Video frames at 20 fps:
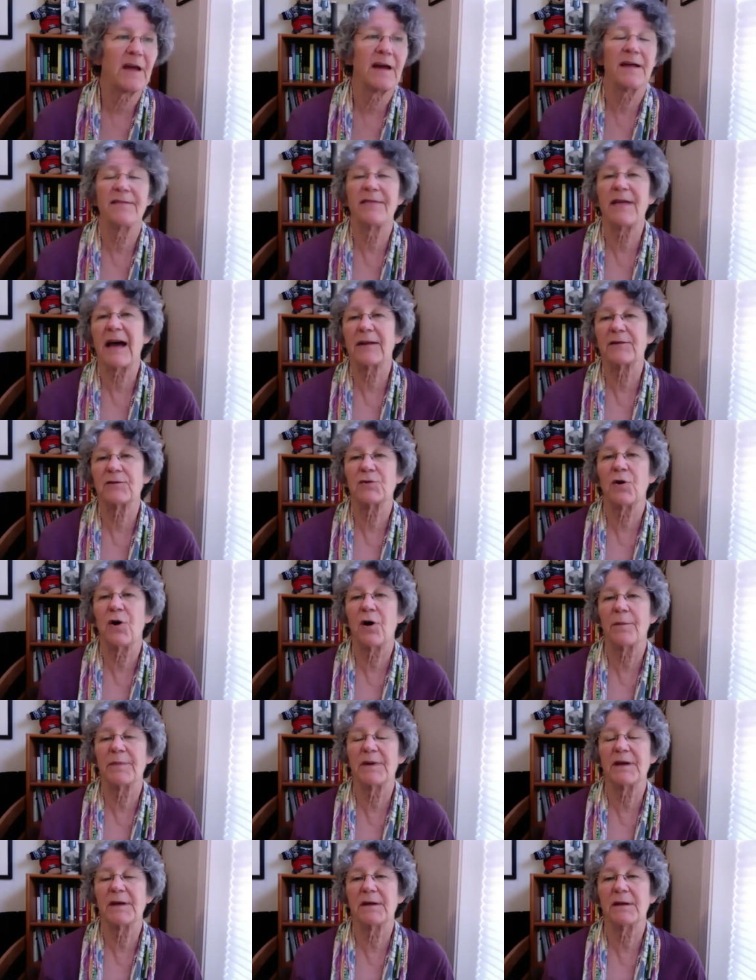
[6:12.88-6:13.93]
that
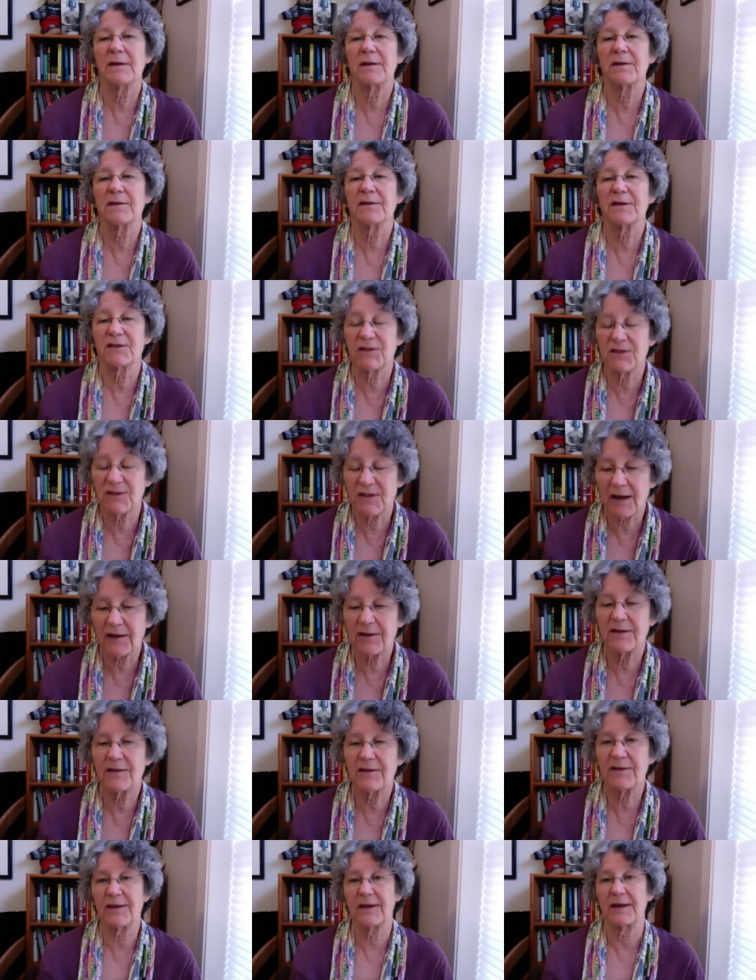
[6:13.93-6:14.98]
taught me the
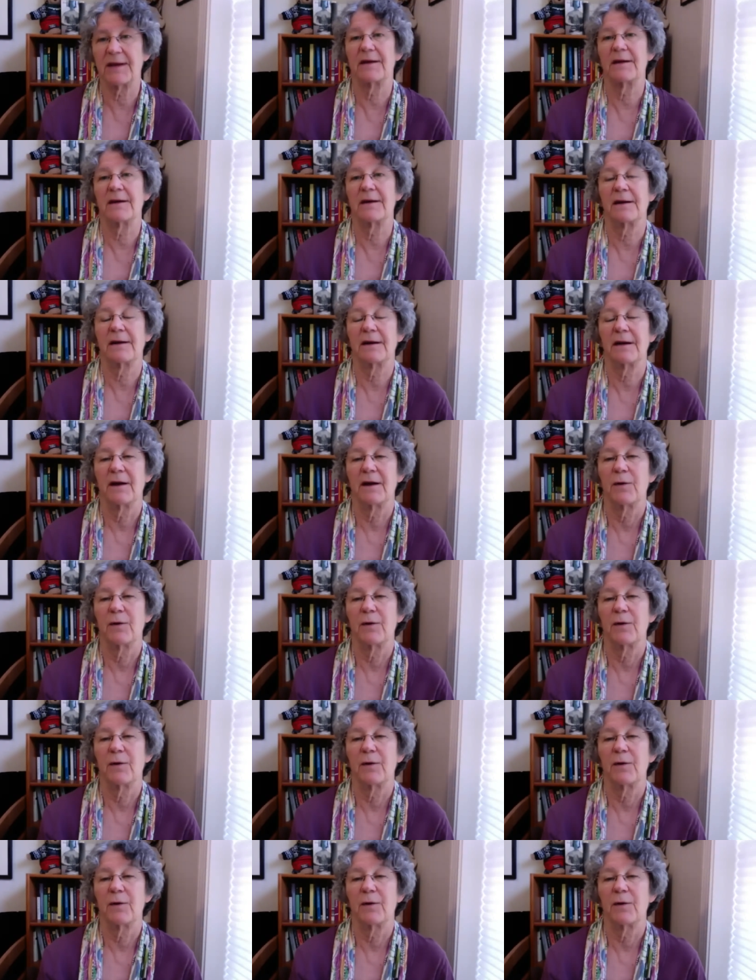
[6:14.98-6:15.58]
second thing